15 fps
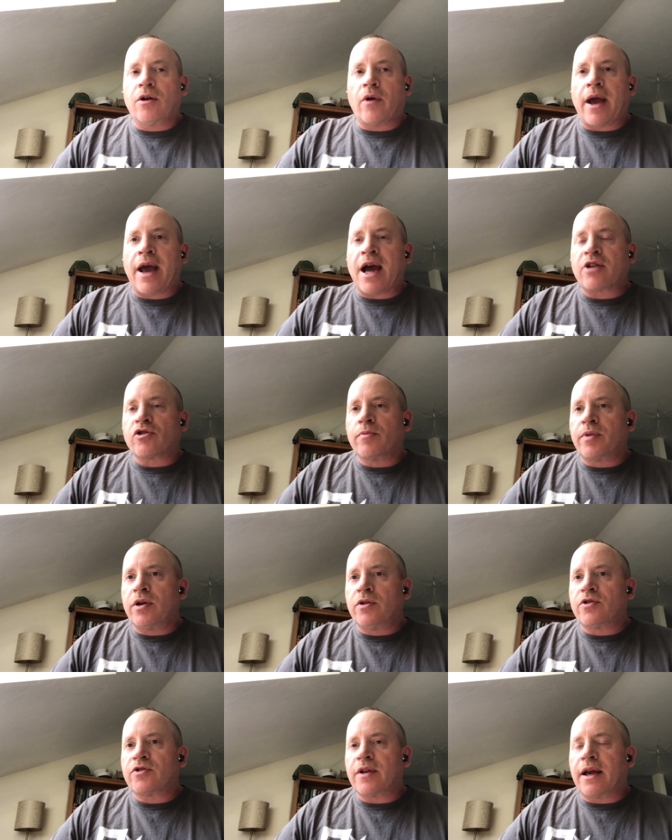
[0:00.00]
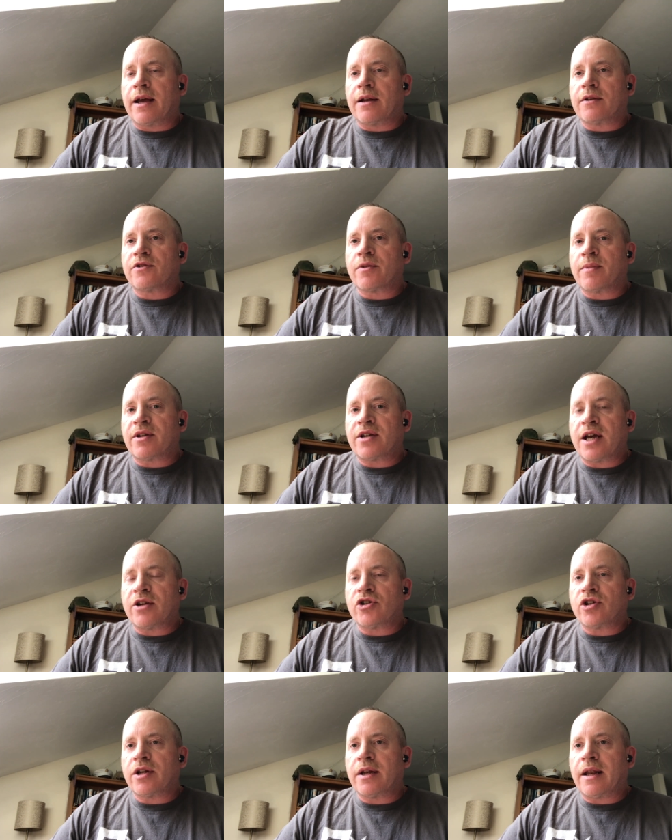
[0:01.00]
attributes and some
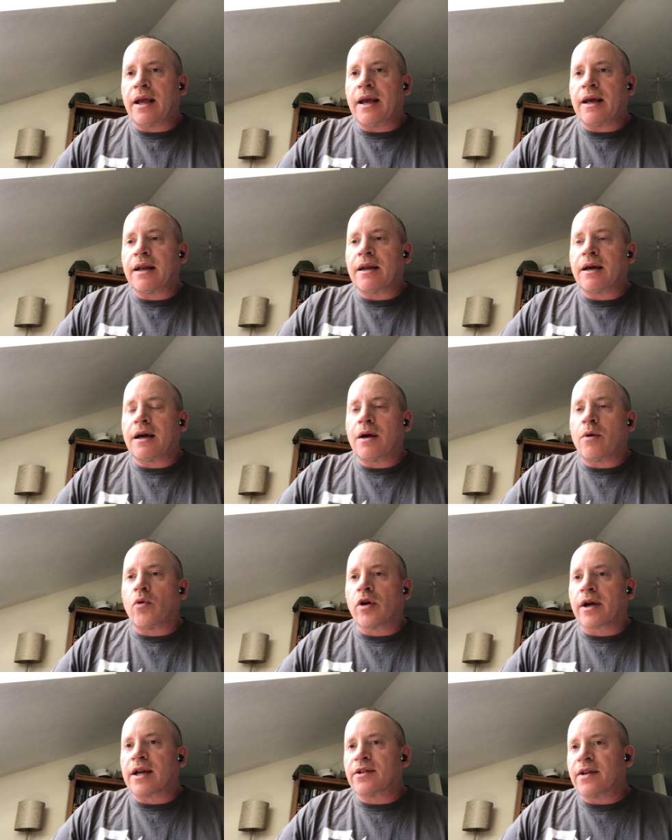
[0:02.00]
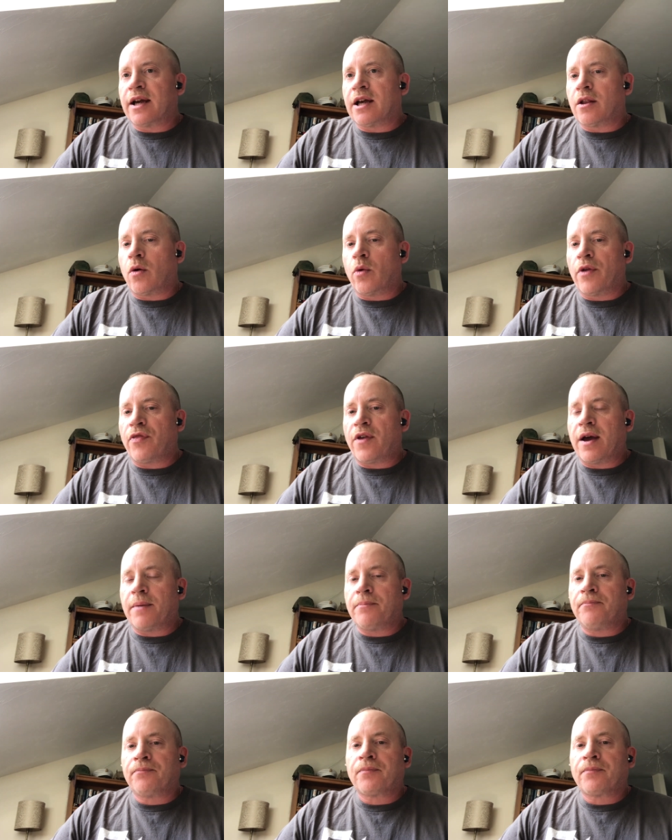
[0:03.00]
attention, and working together with them.